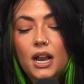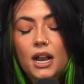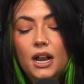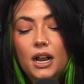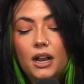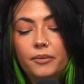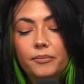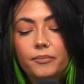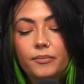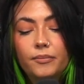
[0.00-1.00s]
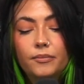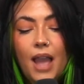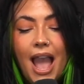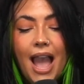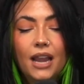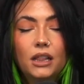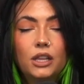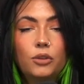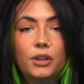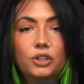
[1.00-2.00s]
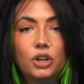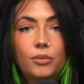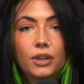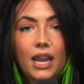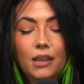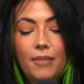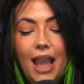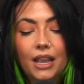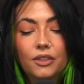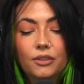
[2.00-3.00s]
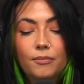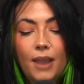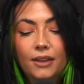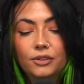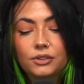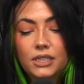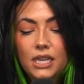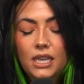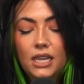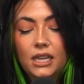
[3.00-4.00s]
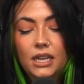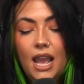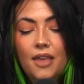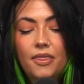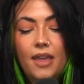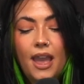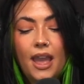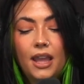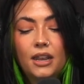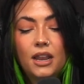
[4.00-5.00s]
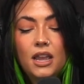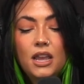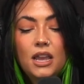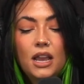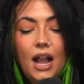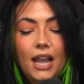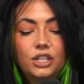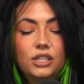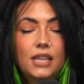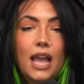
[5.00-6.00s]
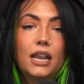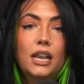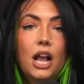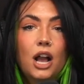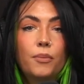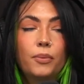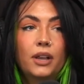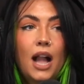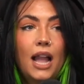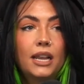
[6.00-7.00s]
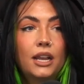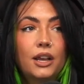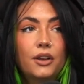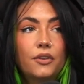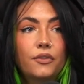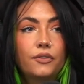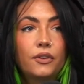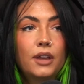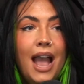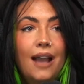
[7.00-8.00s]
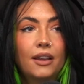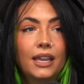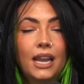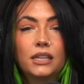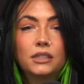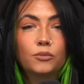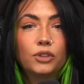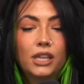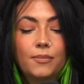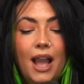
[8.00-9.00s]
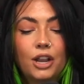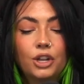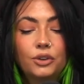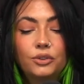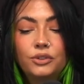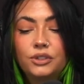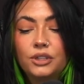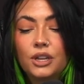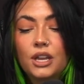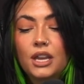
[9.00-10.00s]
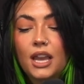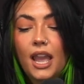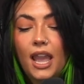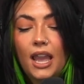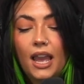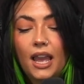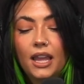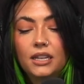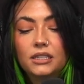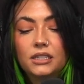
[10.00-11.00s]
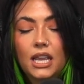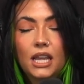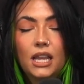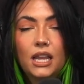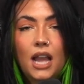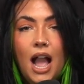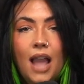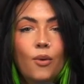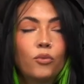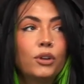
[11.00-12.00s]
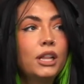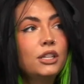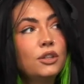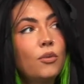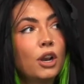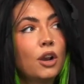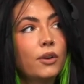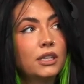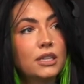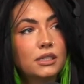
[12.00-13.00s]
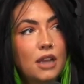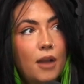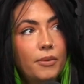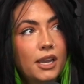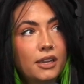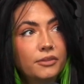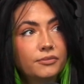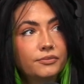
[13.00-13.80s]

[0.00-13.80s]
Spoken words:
Had a little bit of trouble getting back in my routine. And then I just ended up kind of getting some really bad news. And I really do want to go into this topic,